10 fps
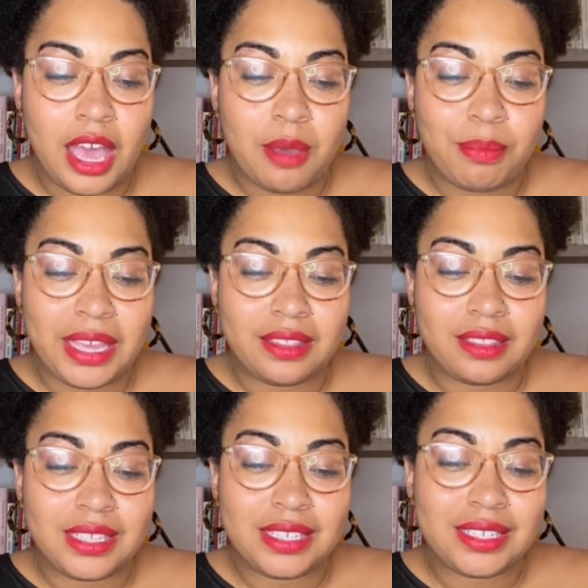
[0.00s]
But
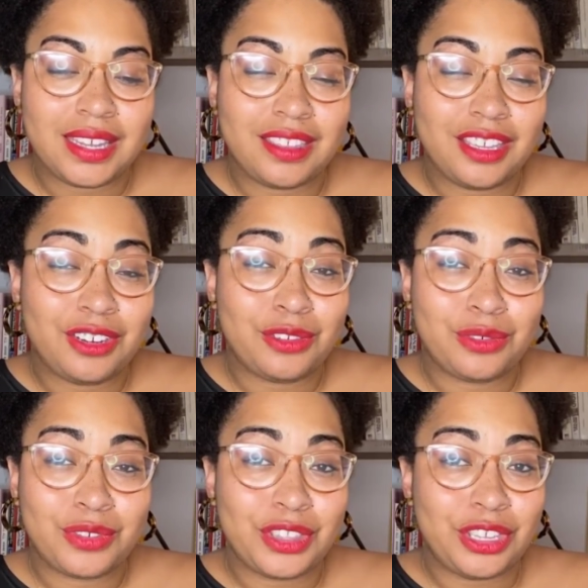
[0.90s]
this is nothing new
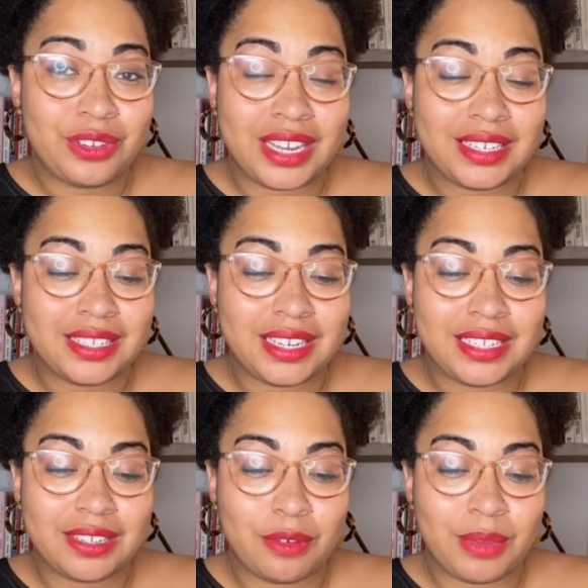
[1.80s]
for the United
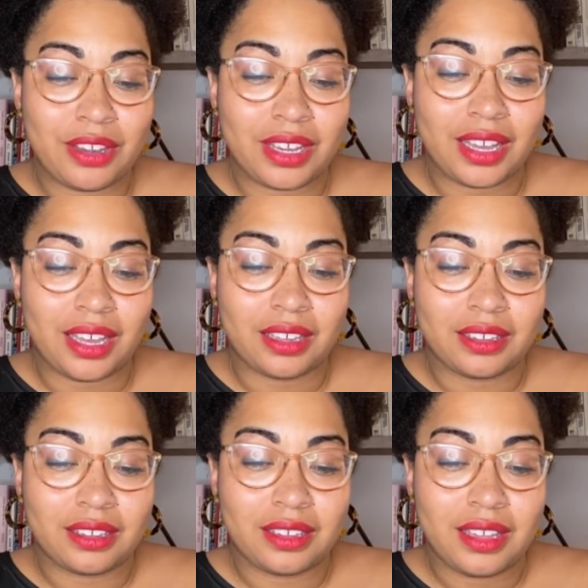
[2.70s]
States of America,
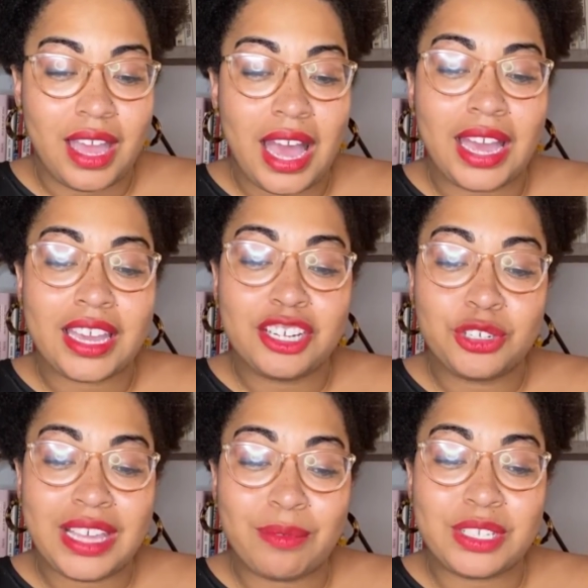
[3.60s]
a country
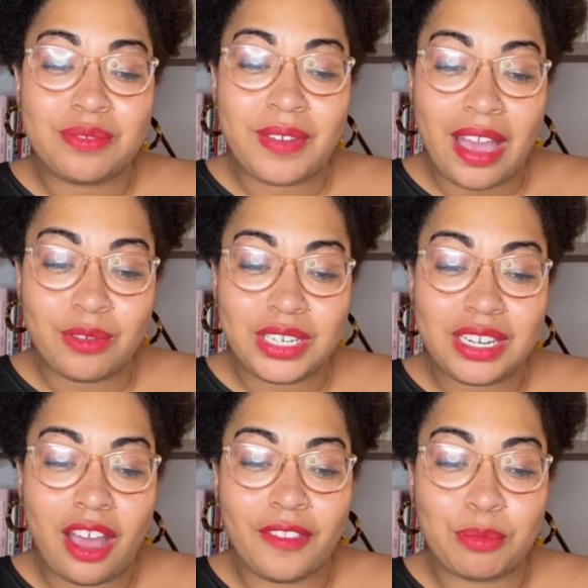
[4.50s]
that was founded
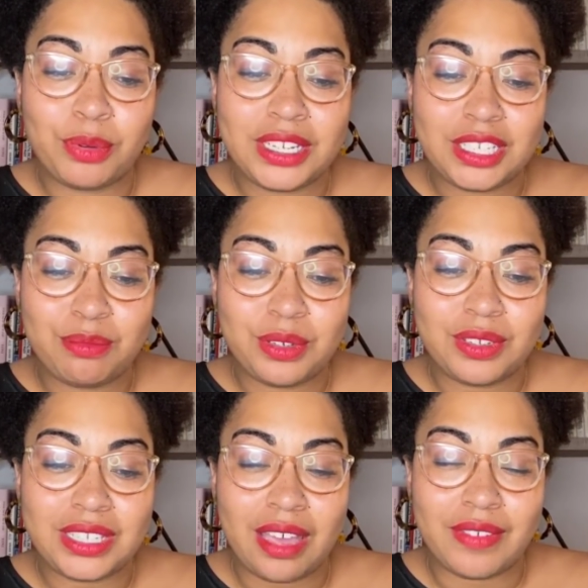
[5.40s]
on the principles of